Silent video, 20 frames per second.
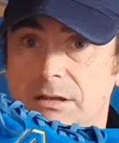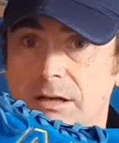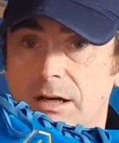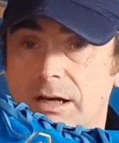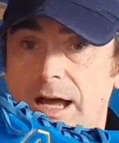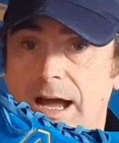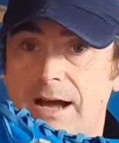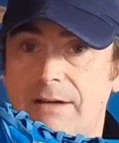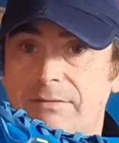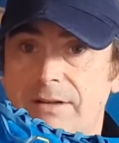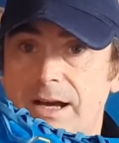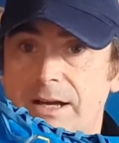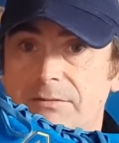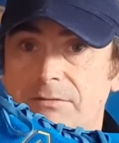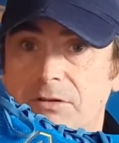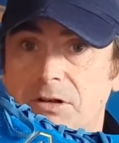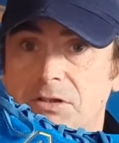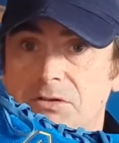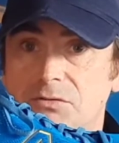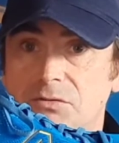I have had
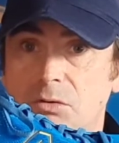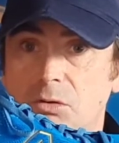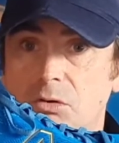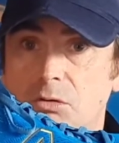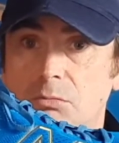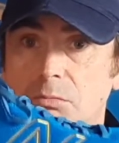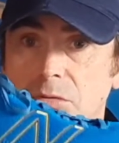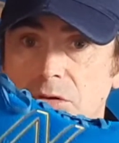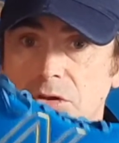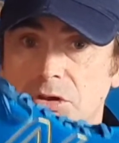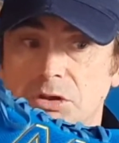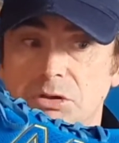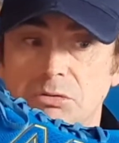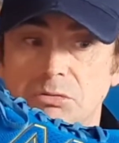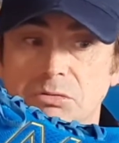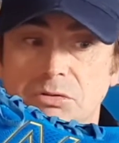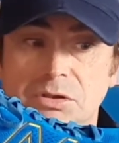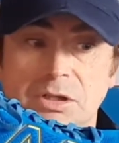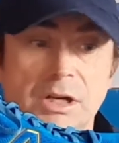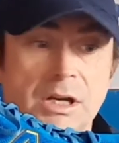fresh foam
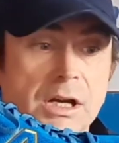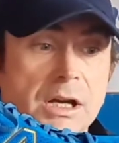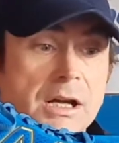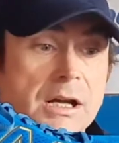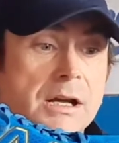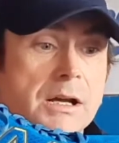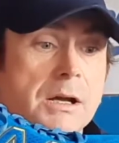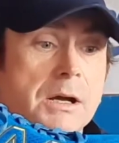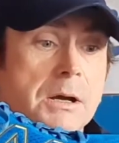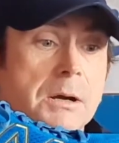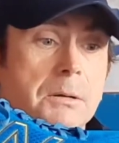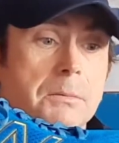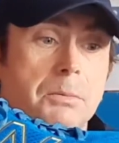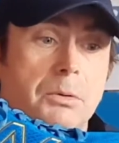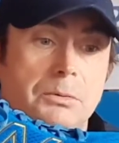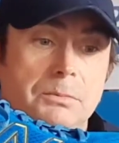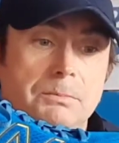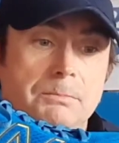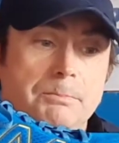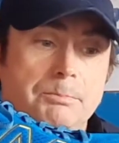shoes,
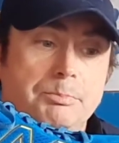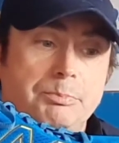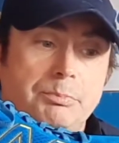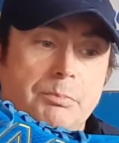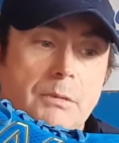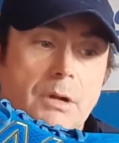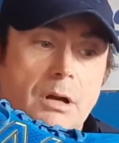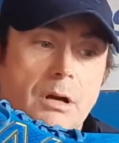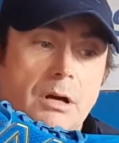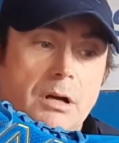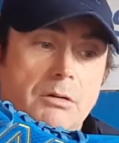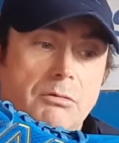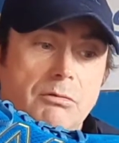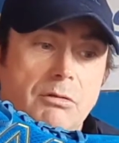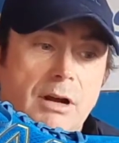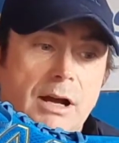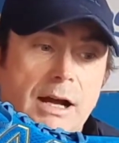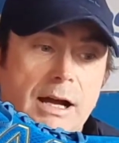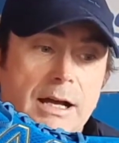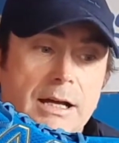but I
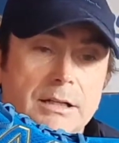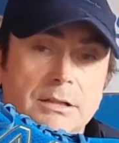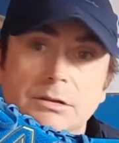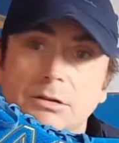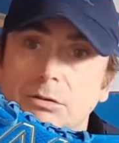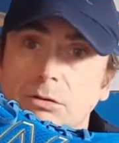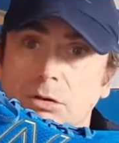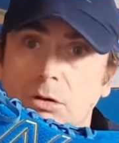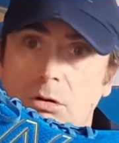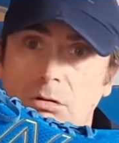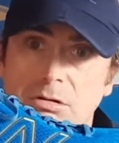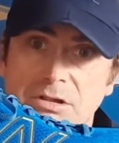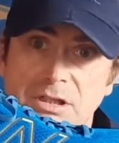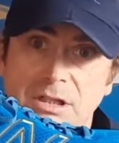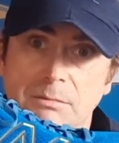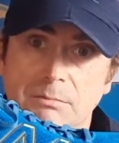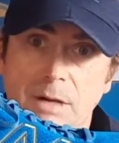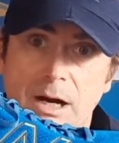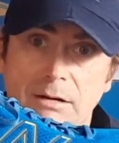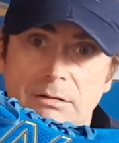ran New York City
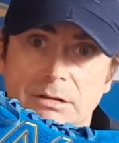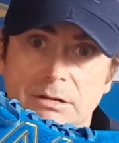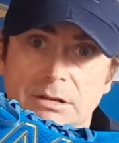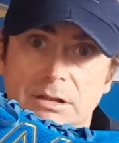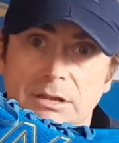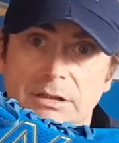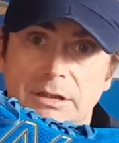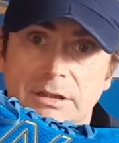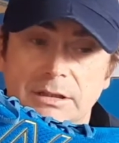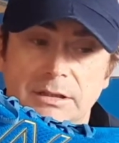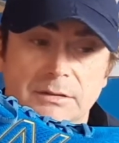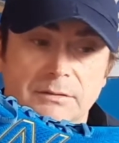Marathon in the